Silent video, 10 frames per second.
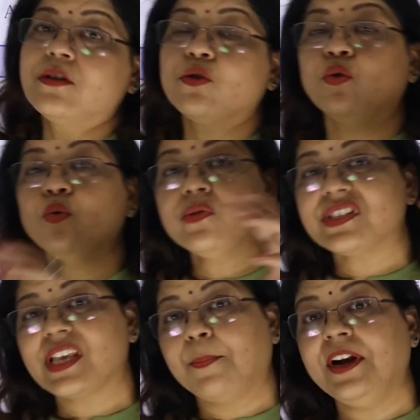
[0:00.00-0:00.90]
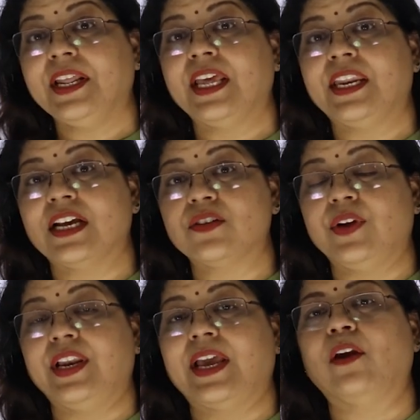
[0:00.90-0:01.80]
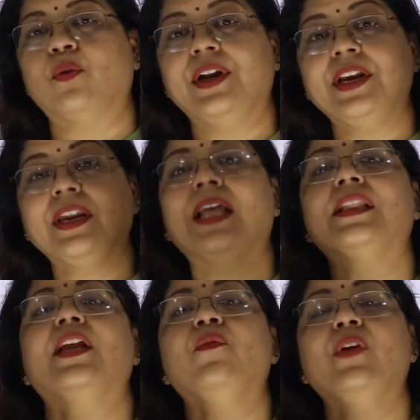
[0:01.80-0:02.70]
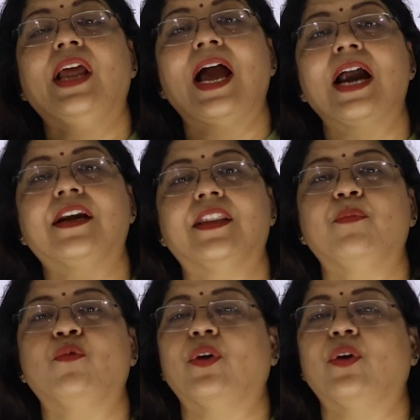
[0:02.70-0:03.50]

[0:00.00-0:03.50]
So two separate areas we'll calculate and then we'll add them